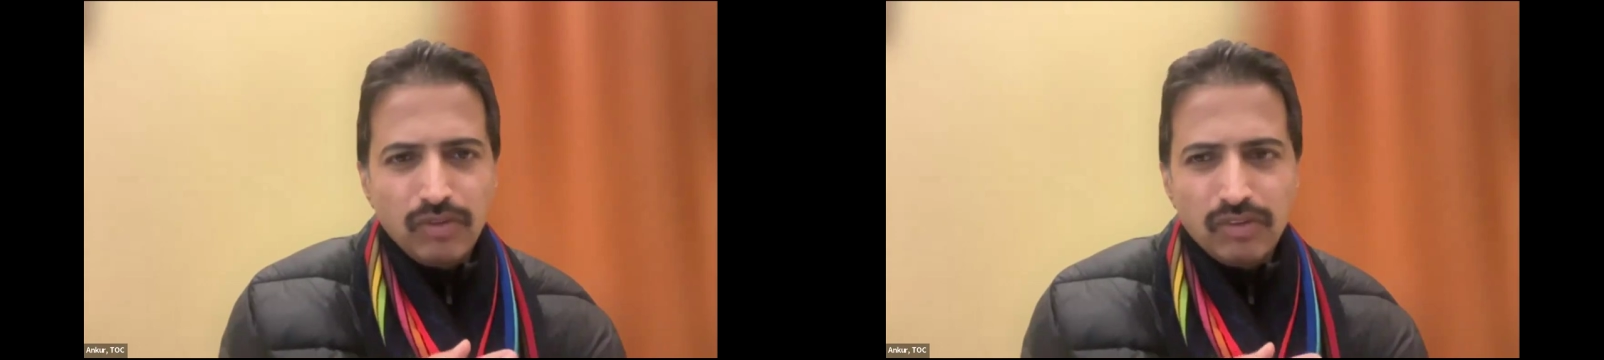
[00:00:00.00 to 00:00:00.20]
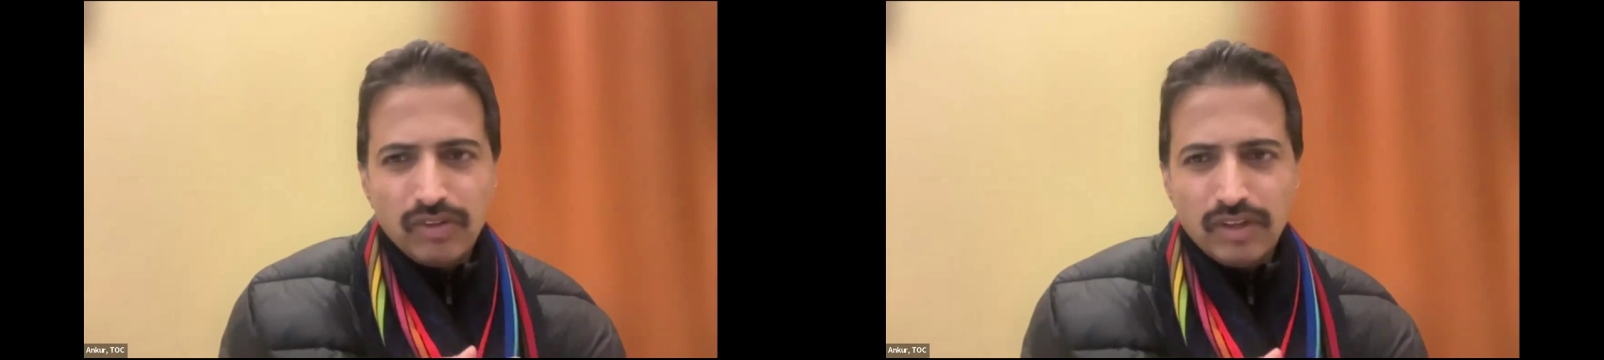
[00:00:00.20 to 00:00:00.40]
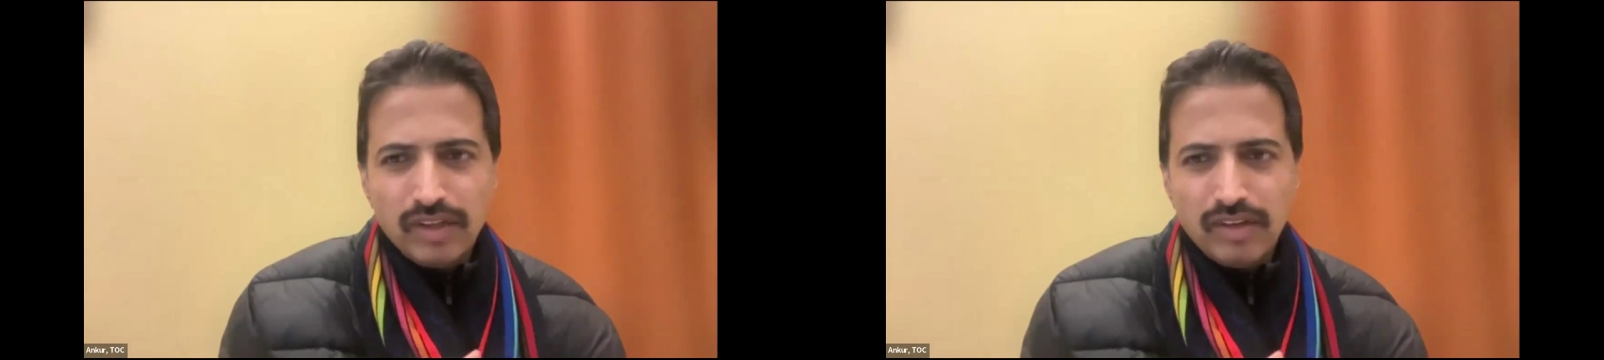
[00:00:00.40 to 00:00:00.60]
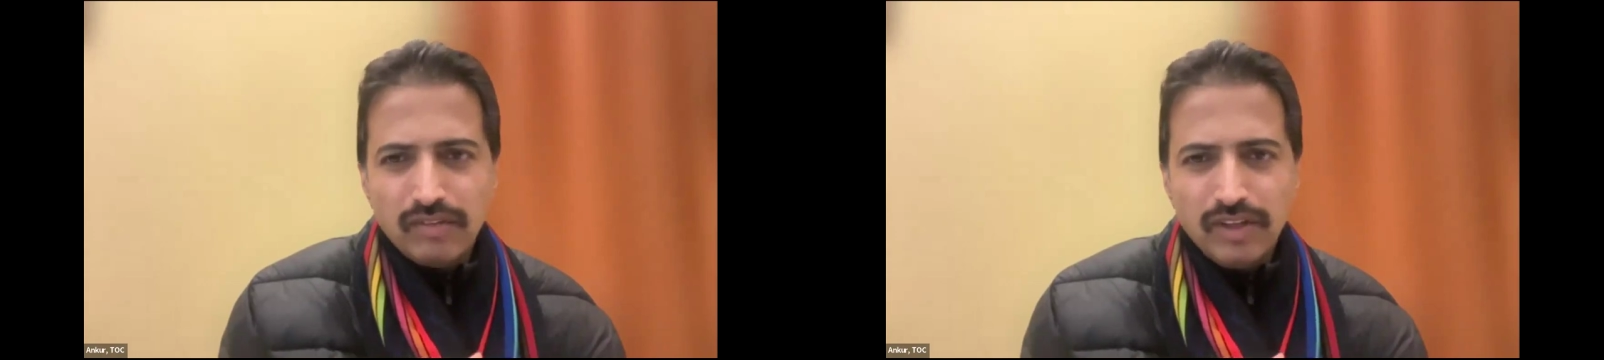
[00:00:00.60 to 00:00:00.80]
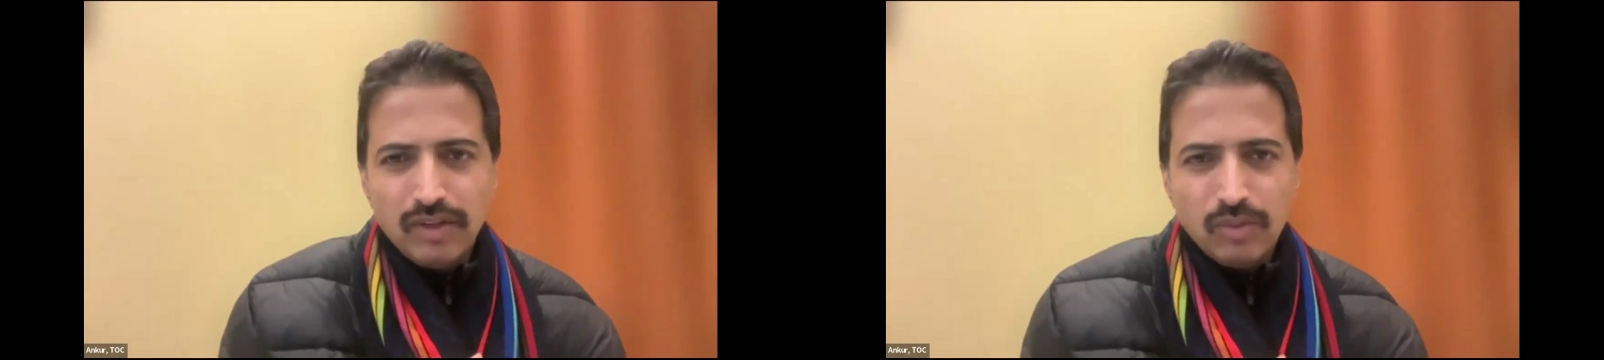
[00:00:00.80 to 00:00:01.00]
universities
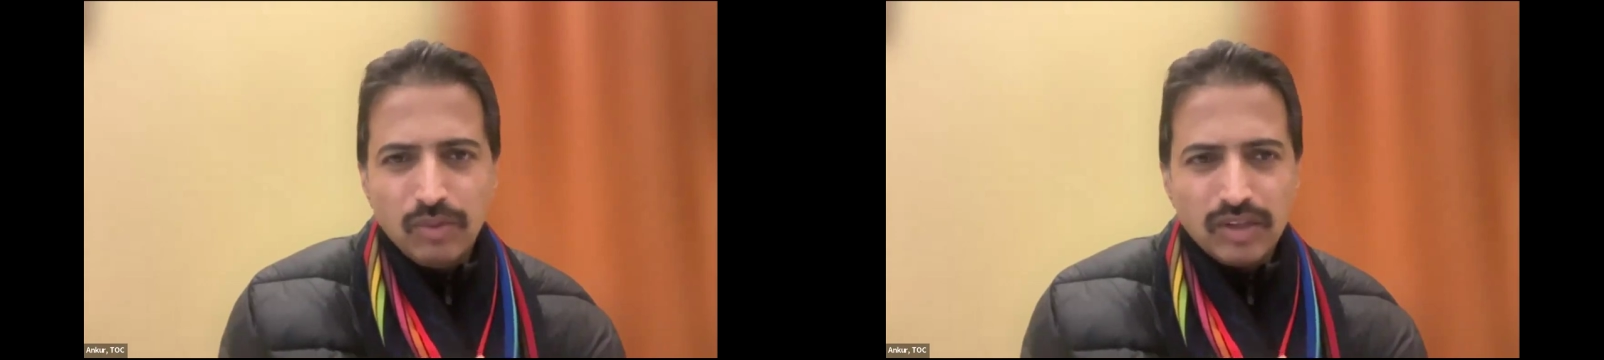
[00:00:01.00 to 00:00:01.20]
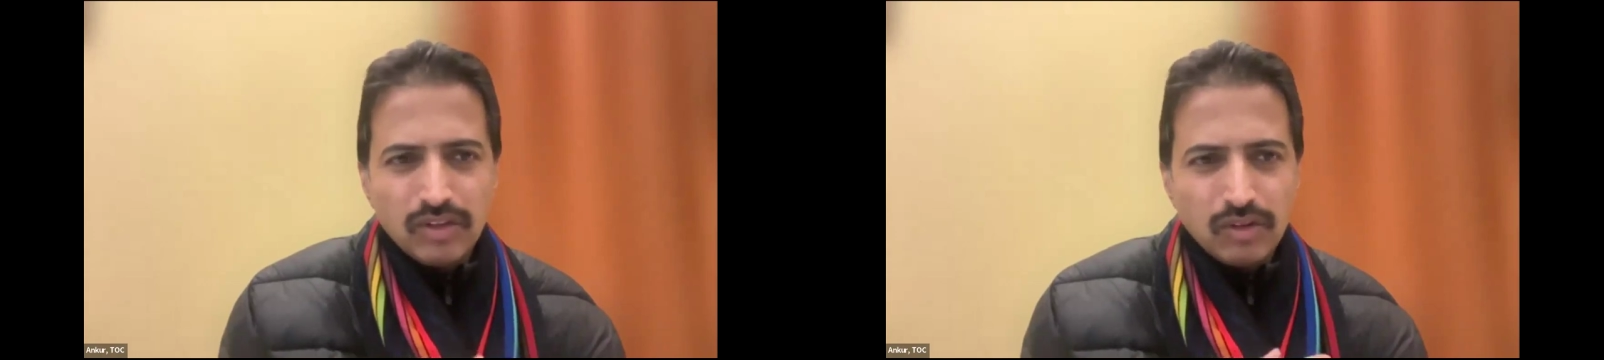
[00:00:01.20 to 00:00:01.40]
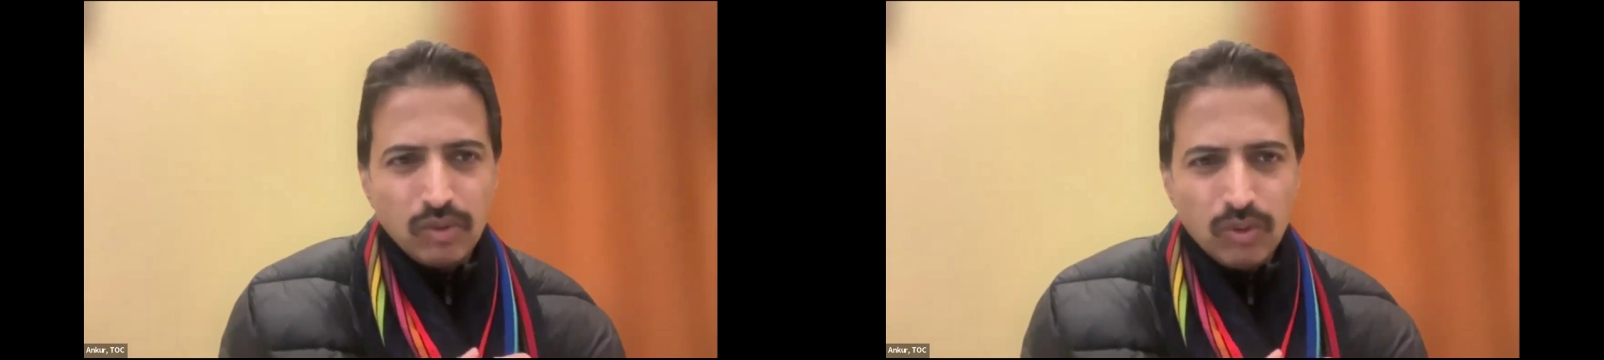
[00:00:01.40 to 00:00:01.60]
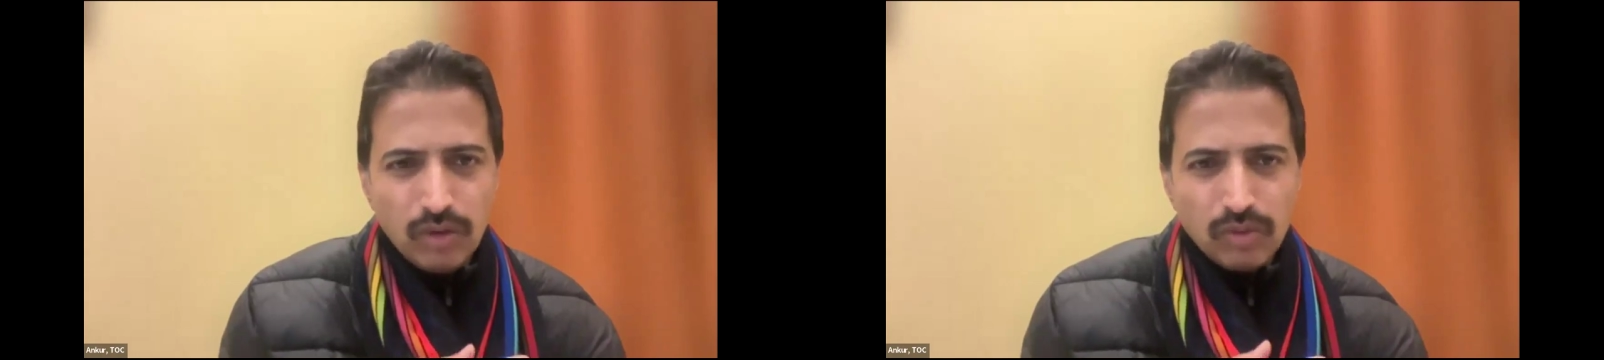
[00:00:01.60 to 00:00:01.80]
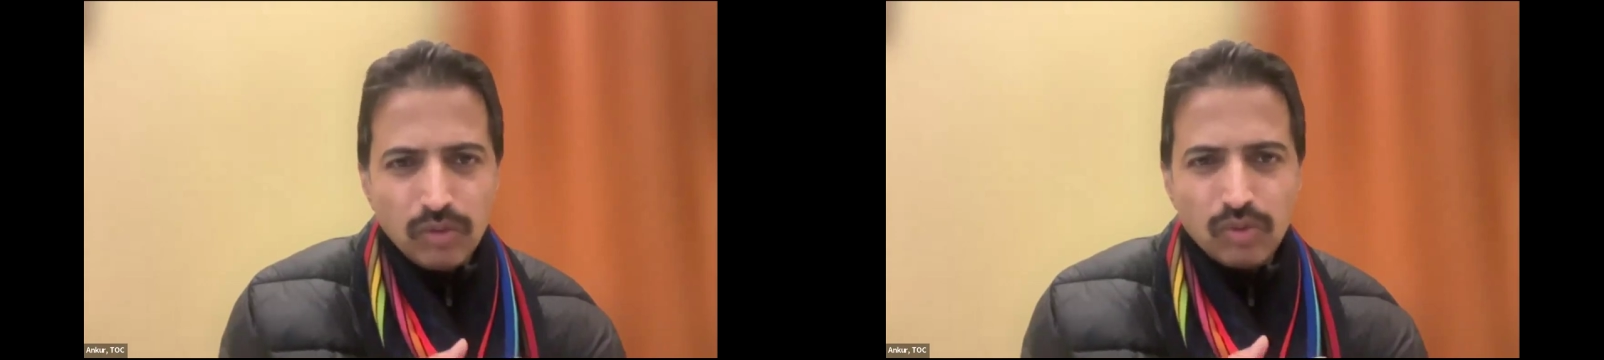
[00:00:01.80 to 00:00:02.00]
even to dole
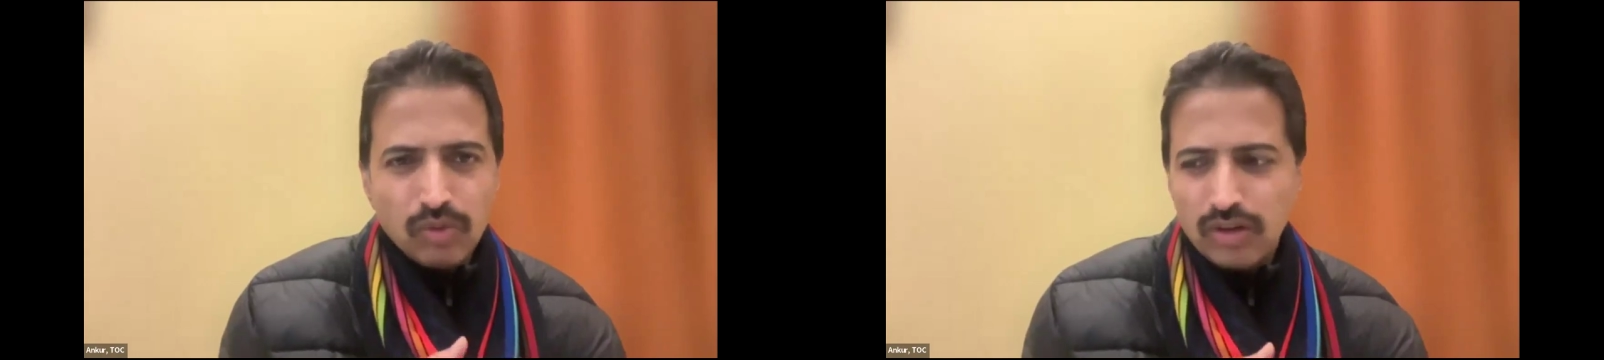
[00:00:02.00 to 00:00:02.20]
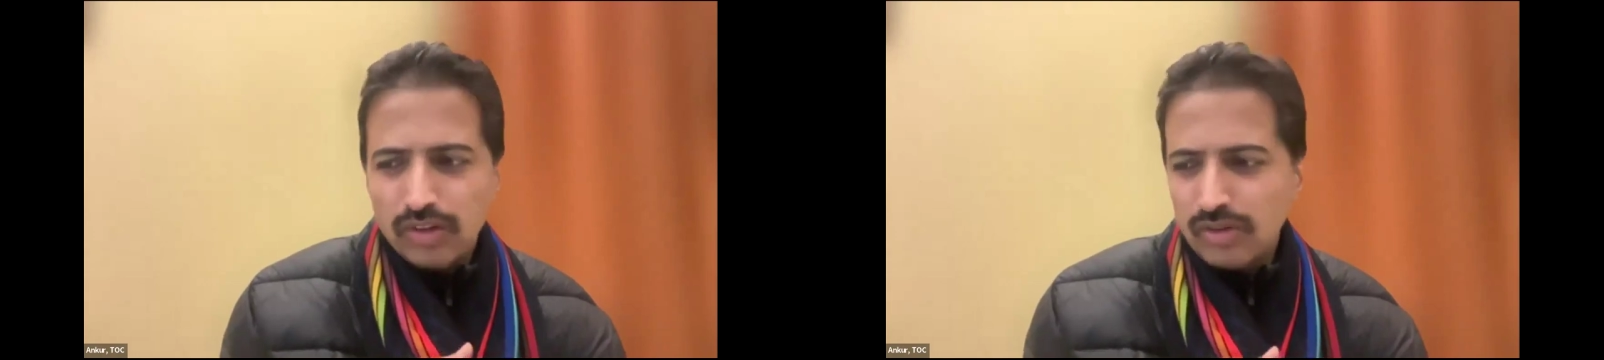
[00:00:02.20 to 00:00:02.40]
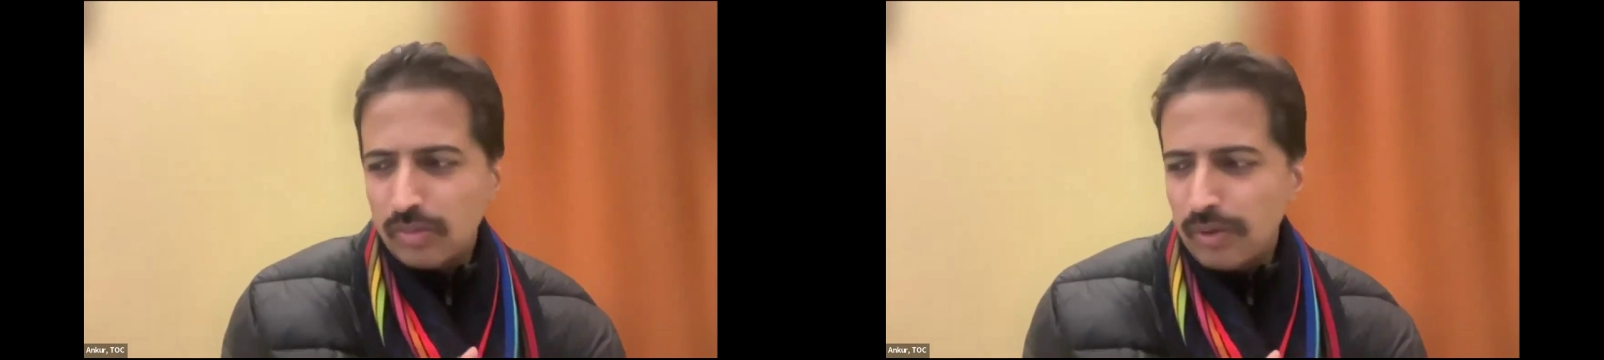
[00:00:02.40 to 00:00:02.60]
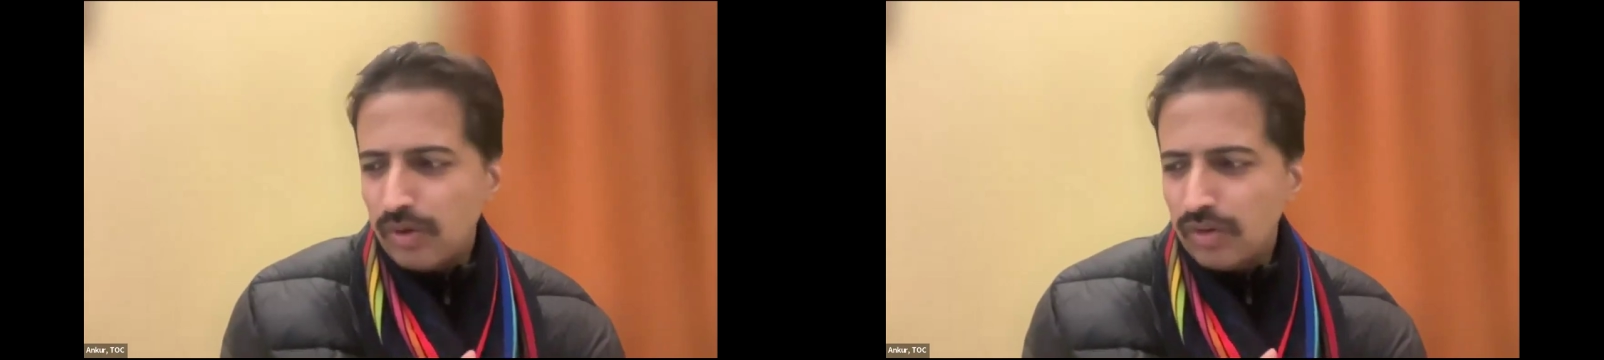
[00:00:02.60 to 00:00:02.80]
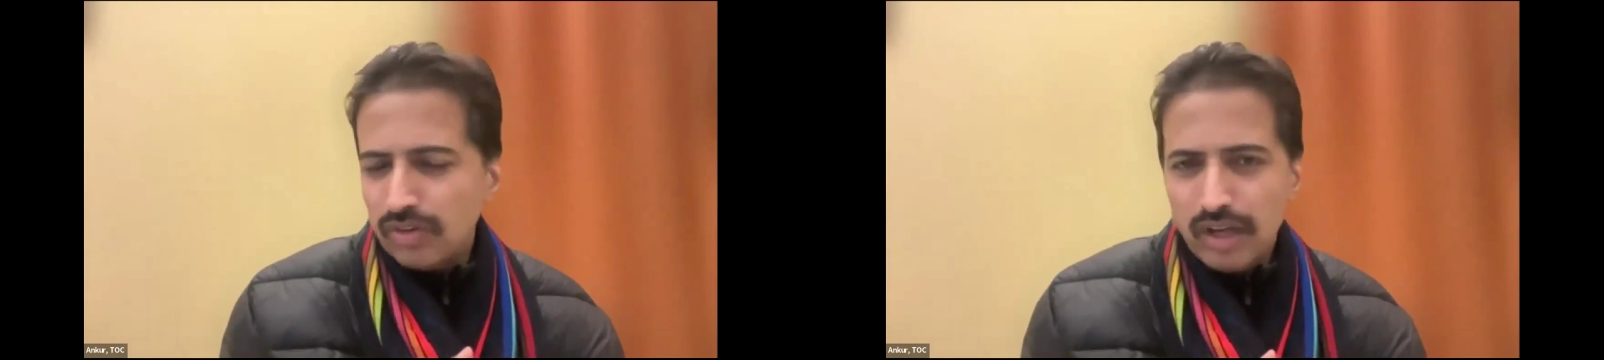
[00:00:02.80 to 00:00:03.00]
out those scholarships
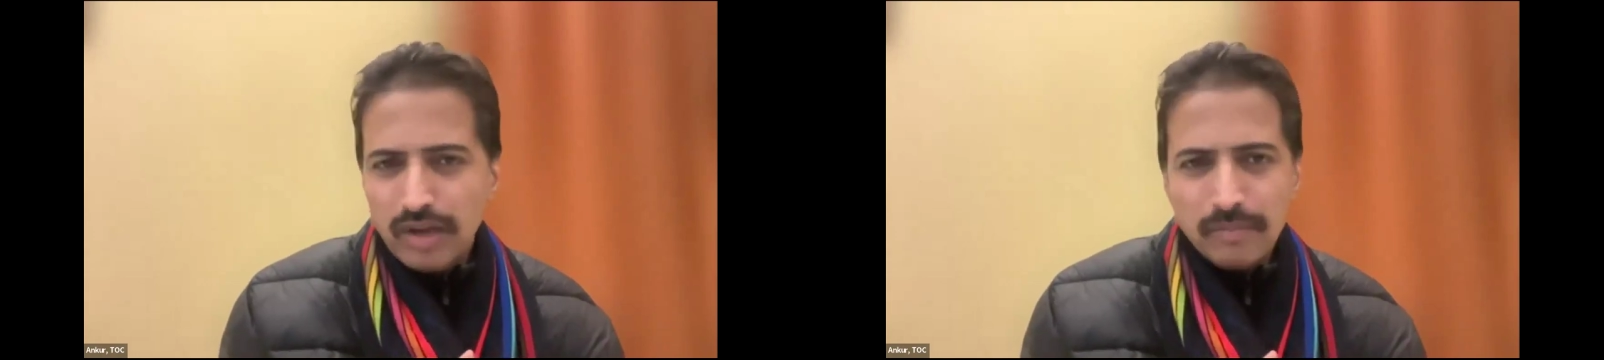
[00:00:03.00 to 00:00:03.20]
because